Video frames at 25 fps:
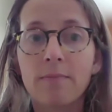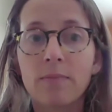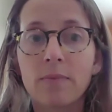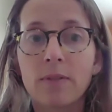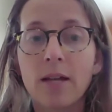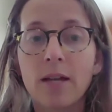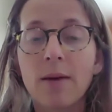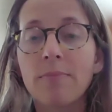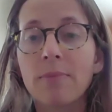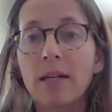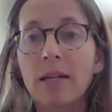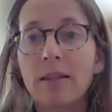
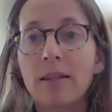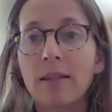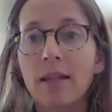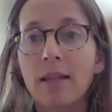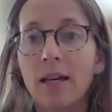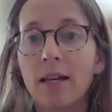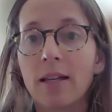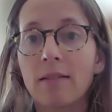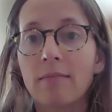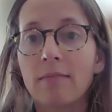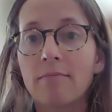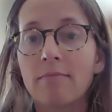something
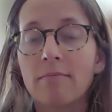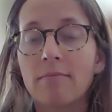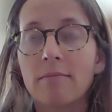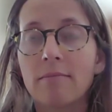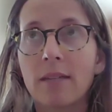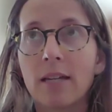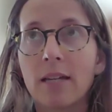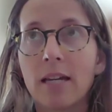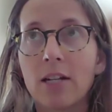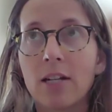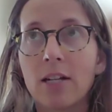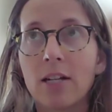that
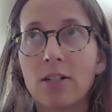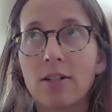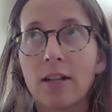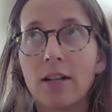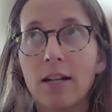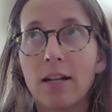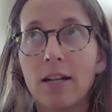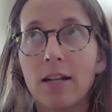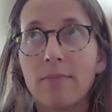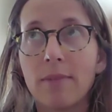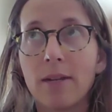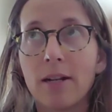the
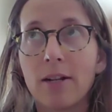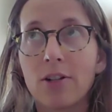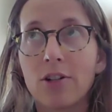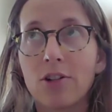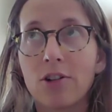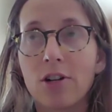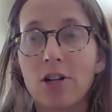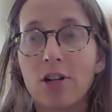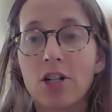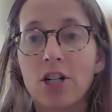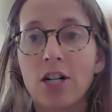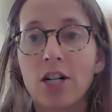
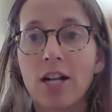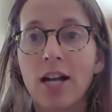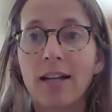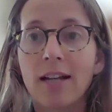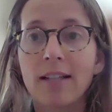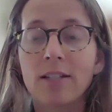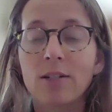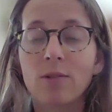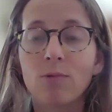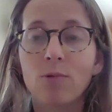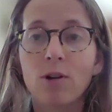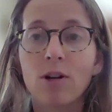administration
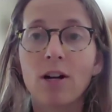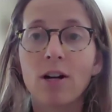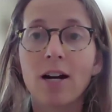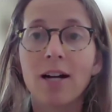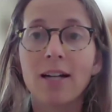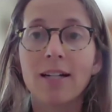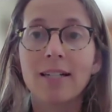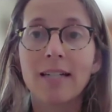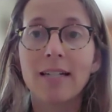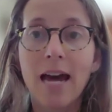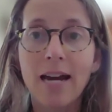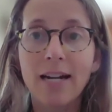has to work
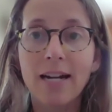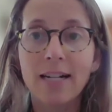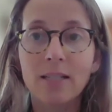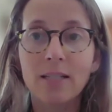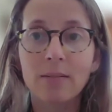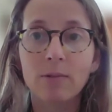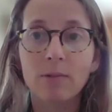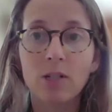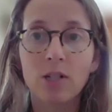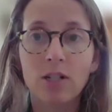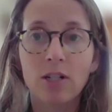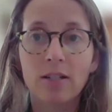on next,
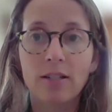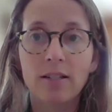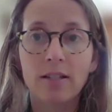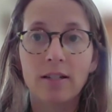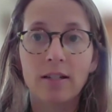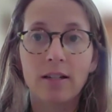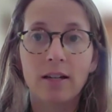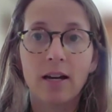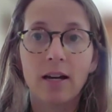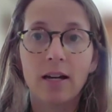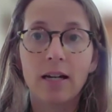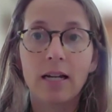which is
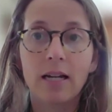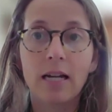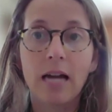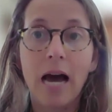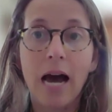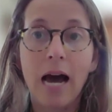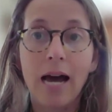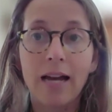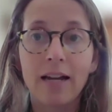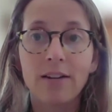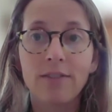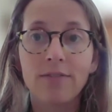a
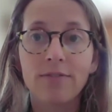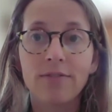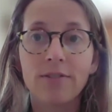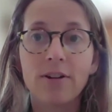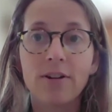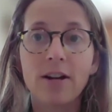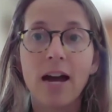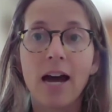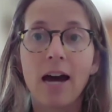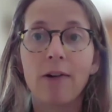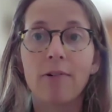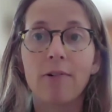guide for
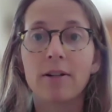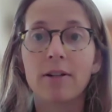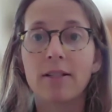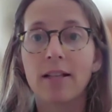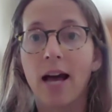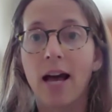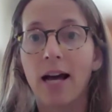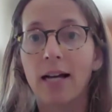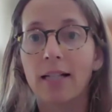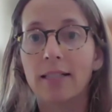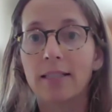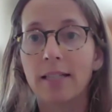how
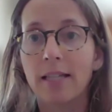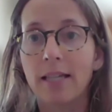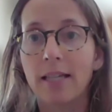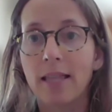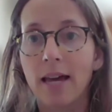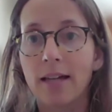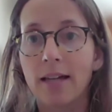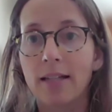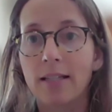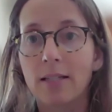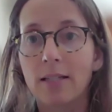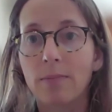exactly
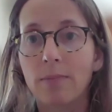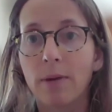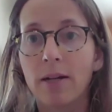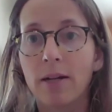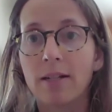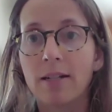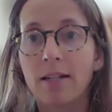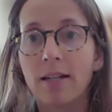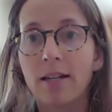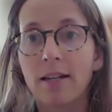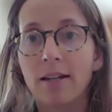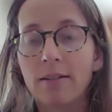that
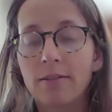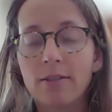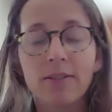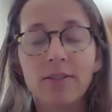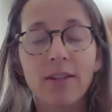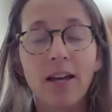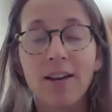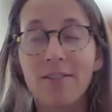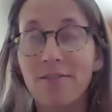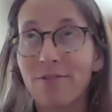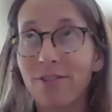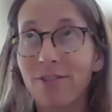
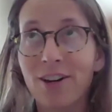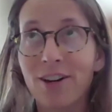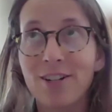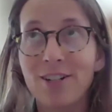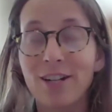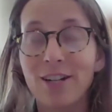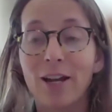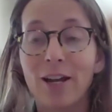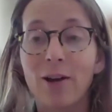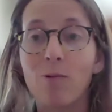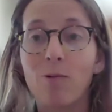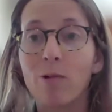
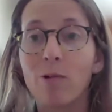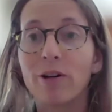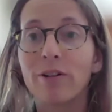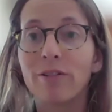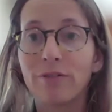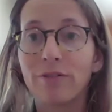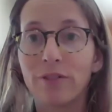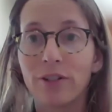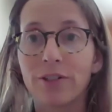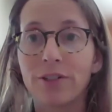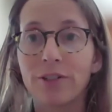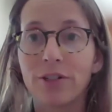funding will
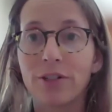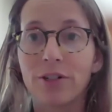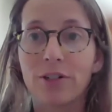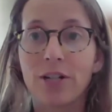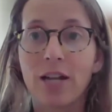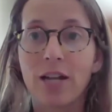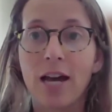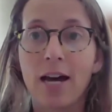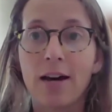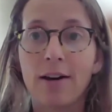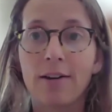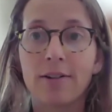filter
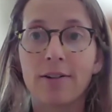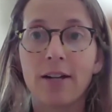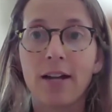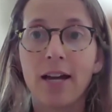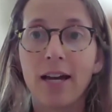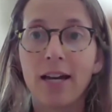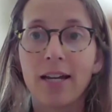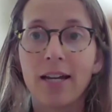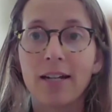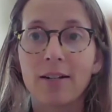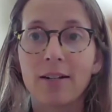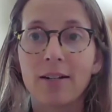down,
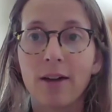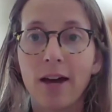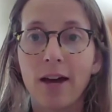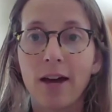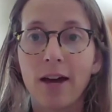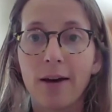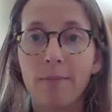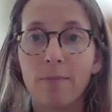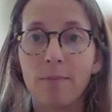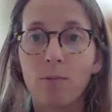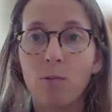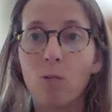and
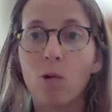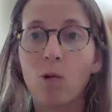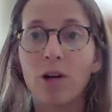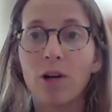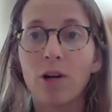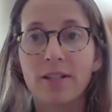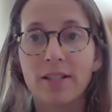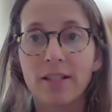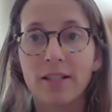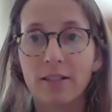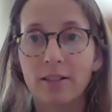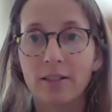what
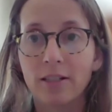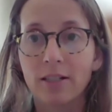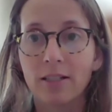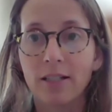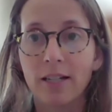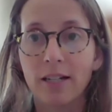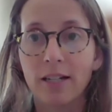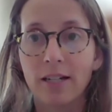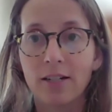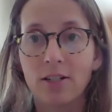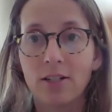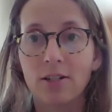does it look
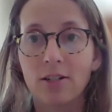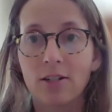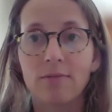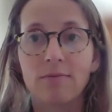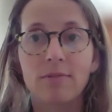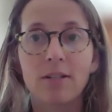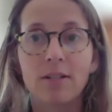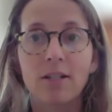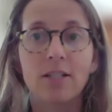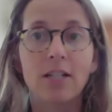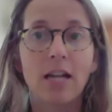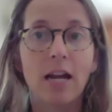like to
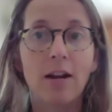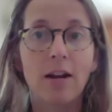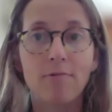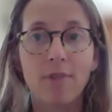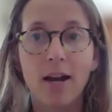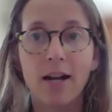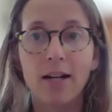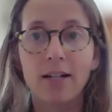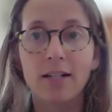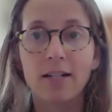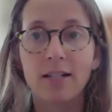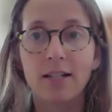
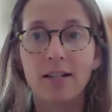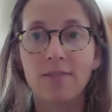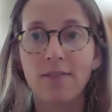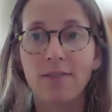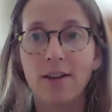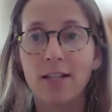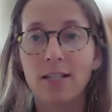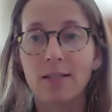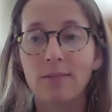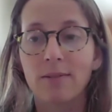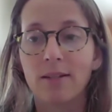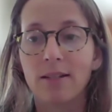direct
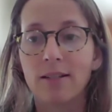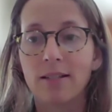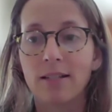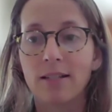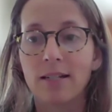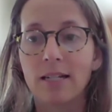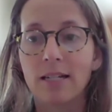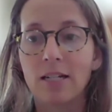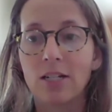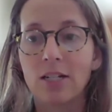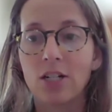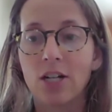investments in
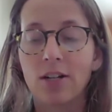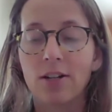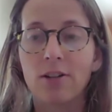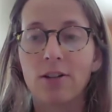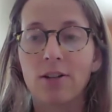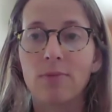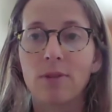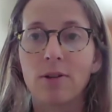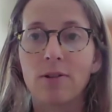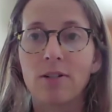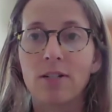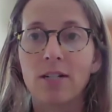EJ
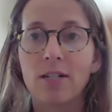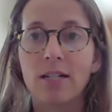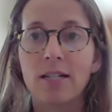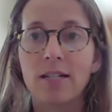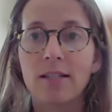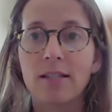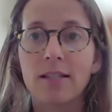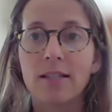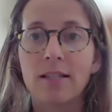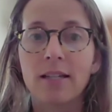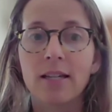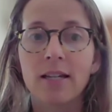
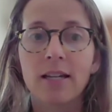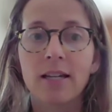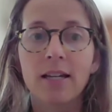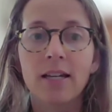communities.